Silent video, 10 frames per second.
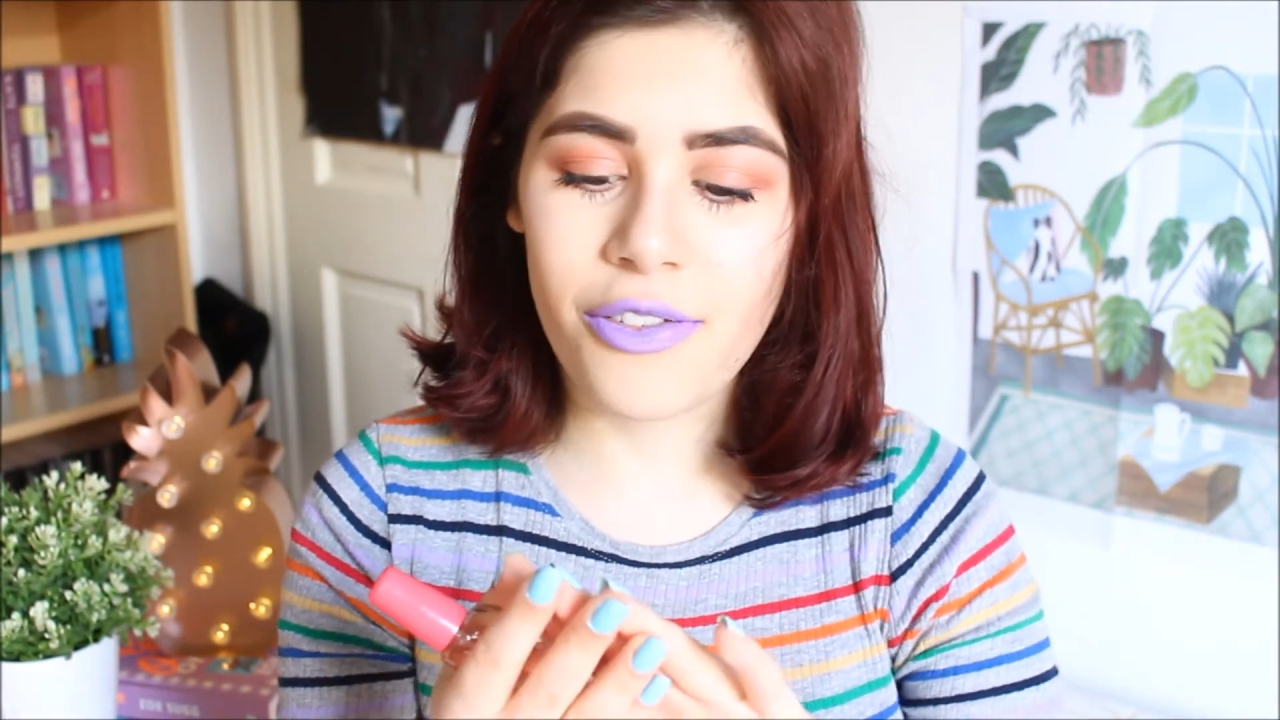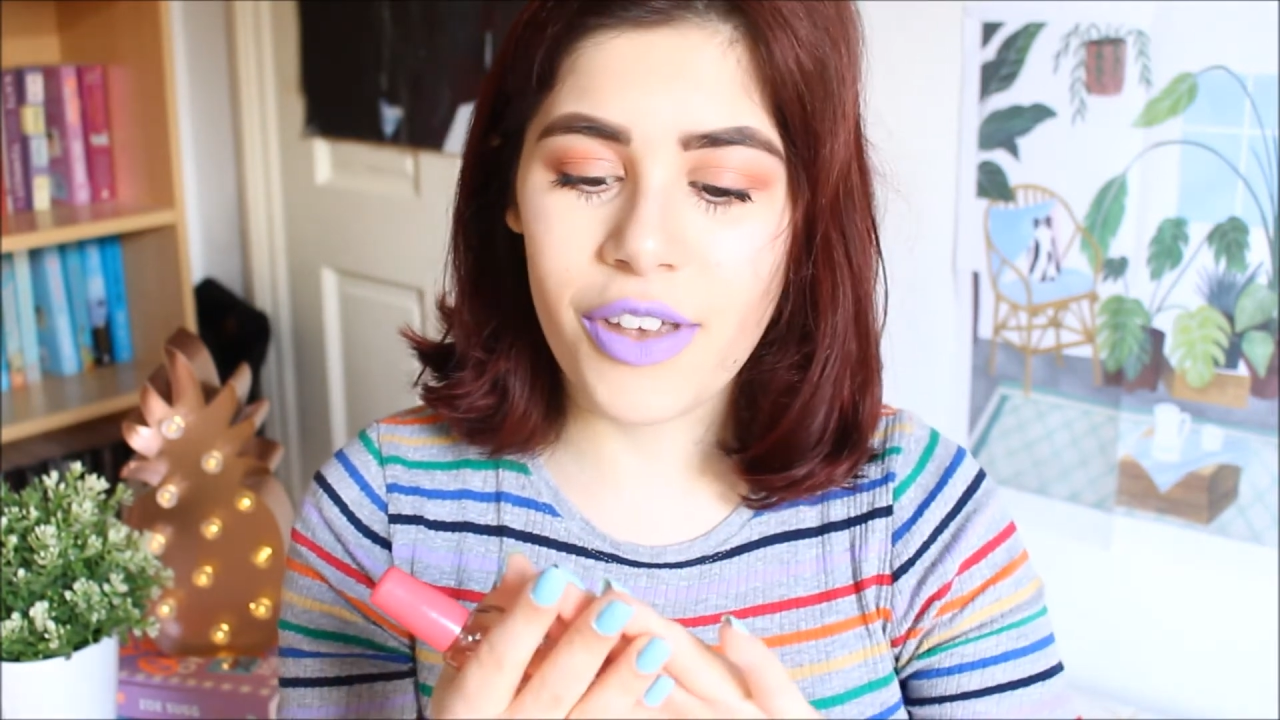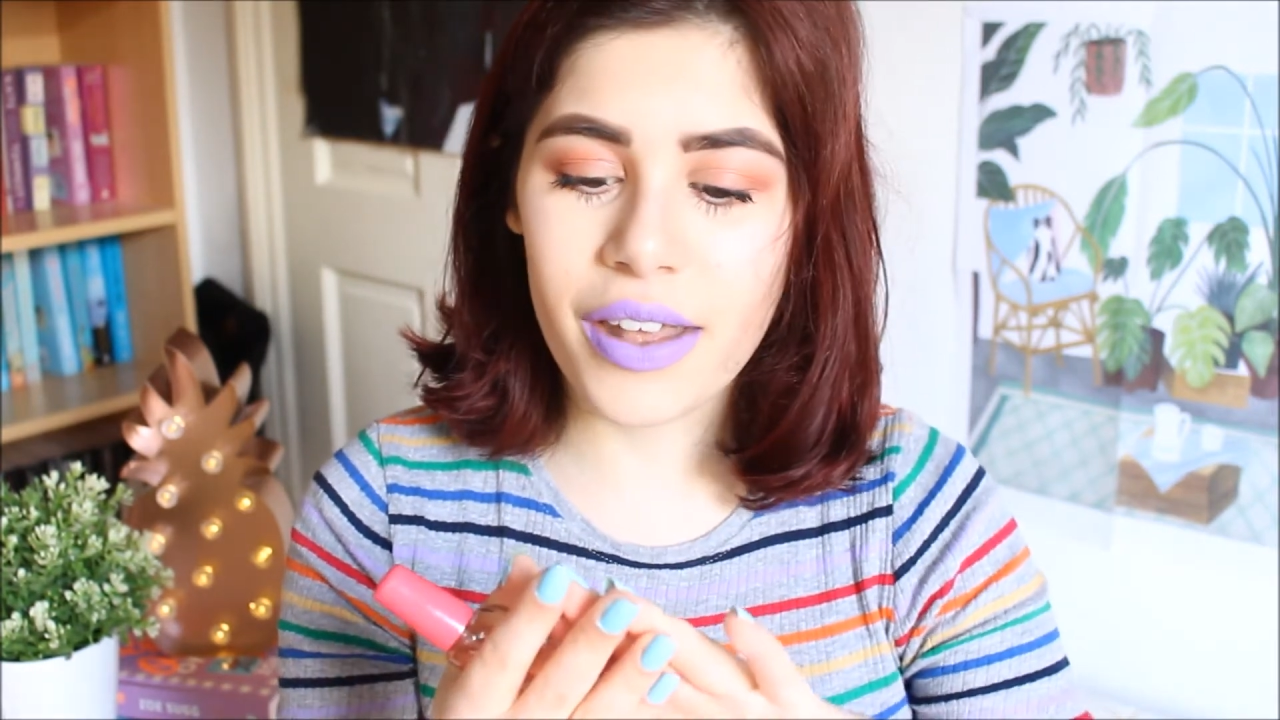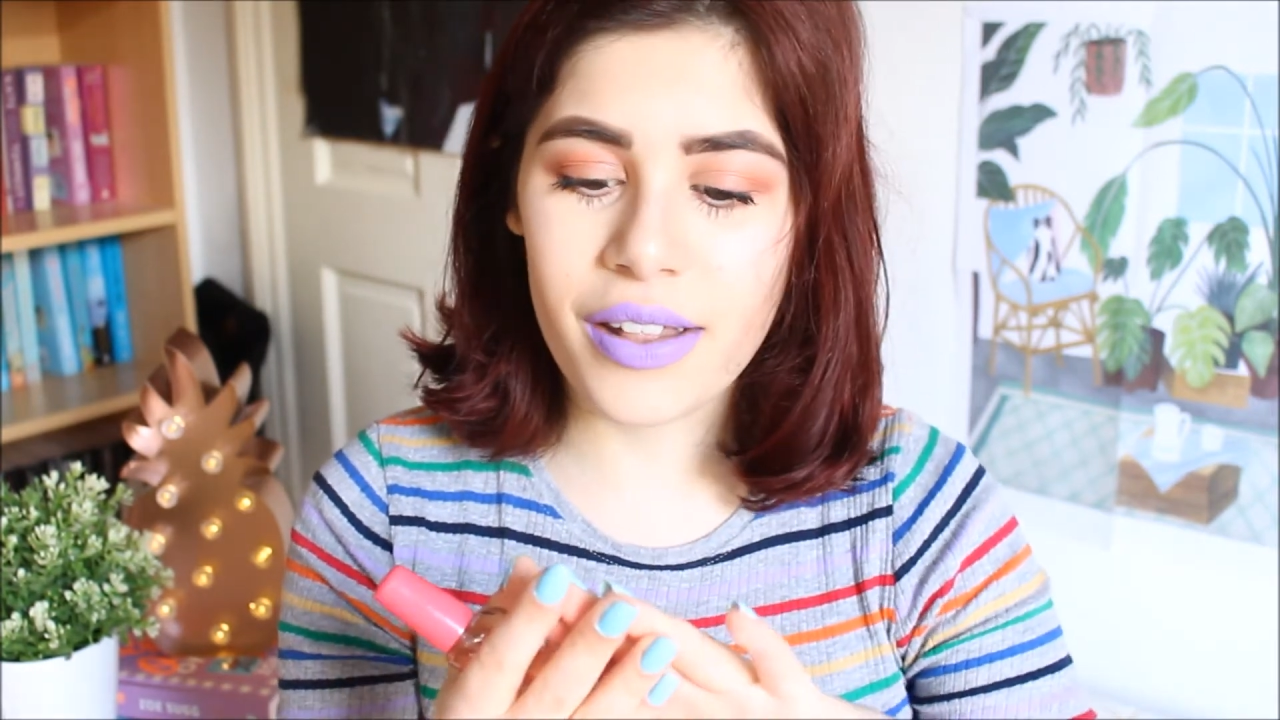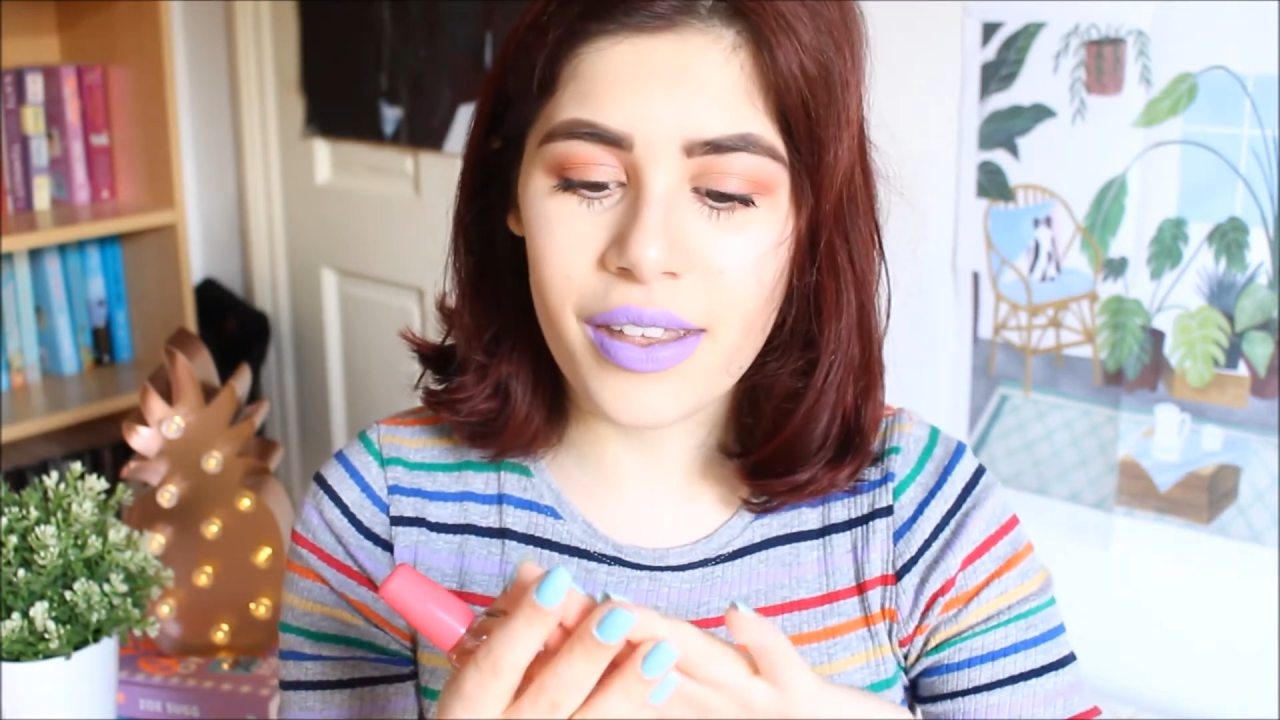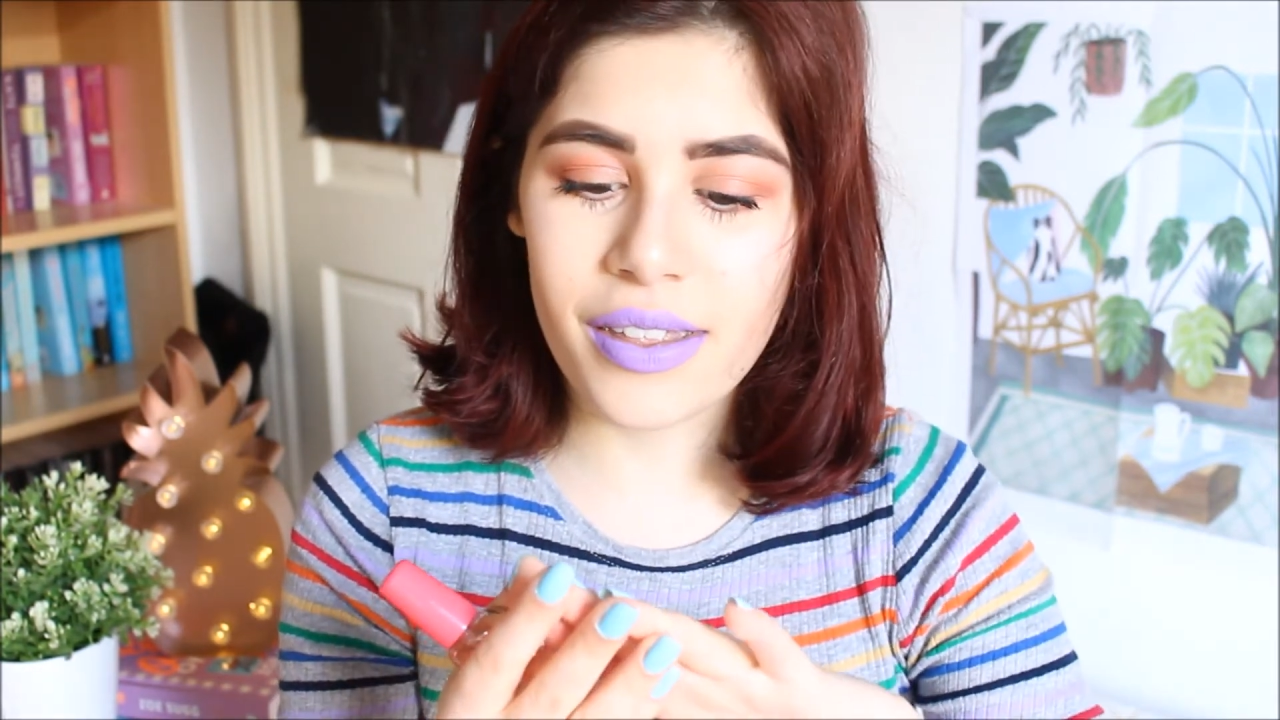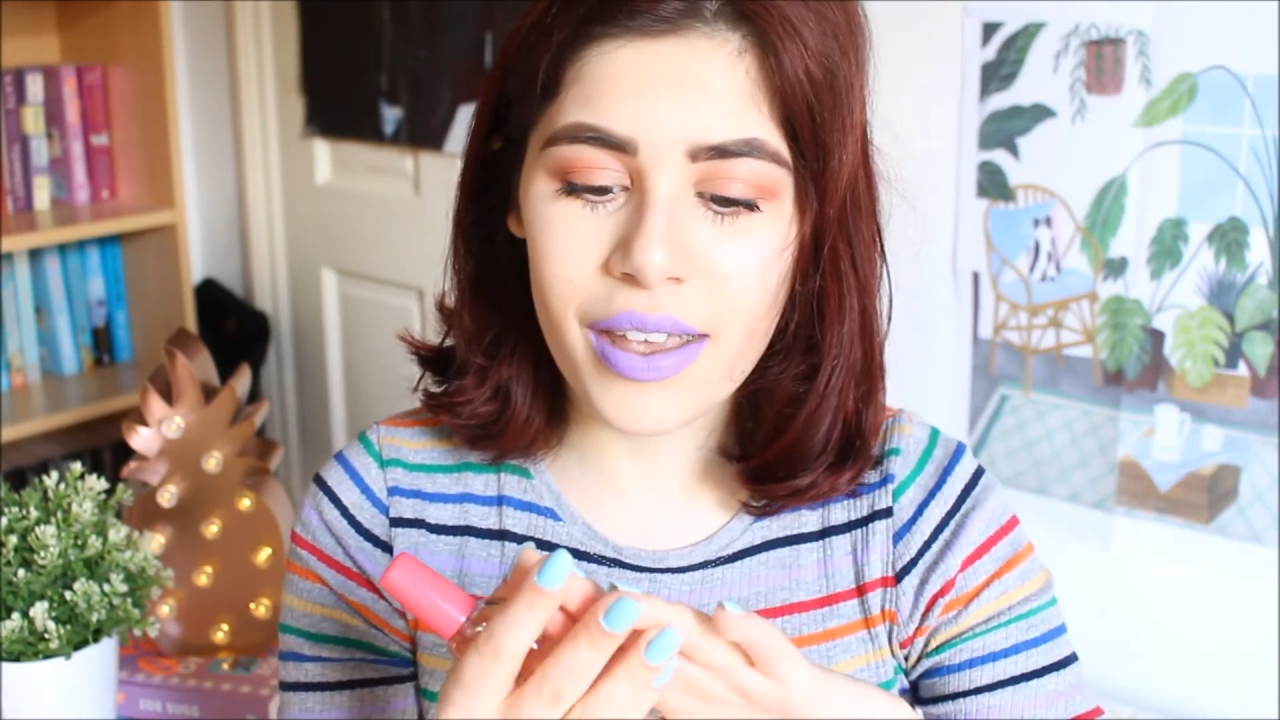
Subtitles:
think this